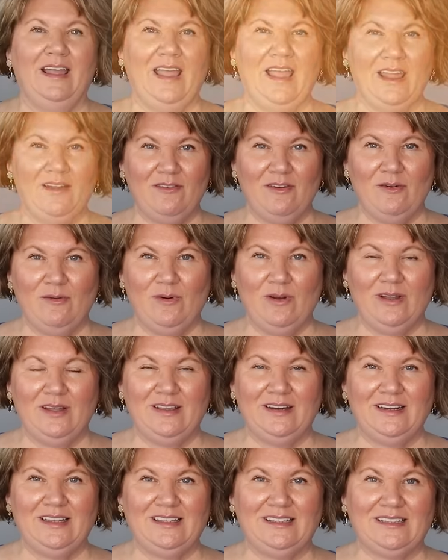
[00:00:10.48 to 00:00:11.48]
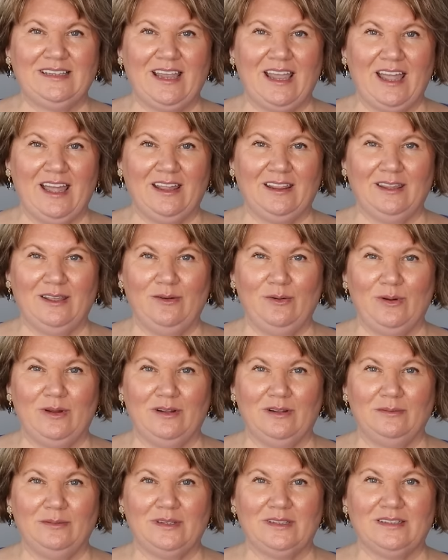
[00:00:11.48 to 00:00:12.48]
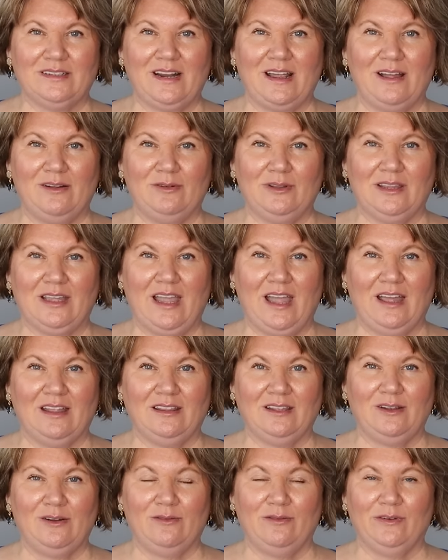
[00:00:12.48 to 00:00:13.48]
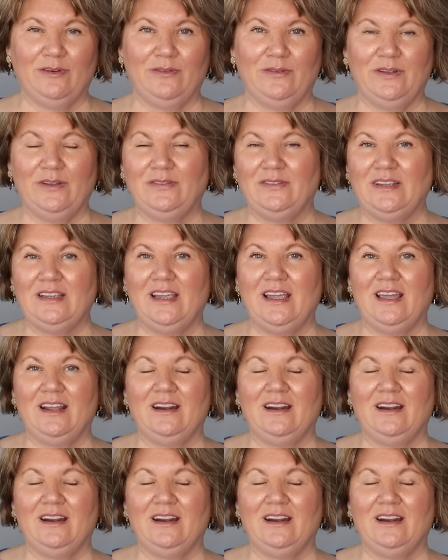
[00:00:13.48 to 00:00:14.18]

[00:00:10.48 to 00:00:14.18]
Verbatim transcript: Hey everyone, it's Cathy. Welcome to Style with Cathy Over 50.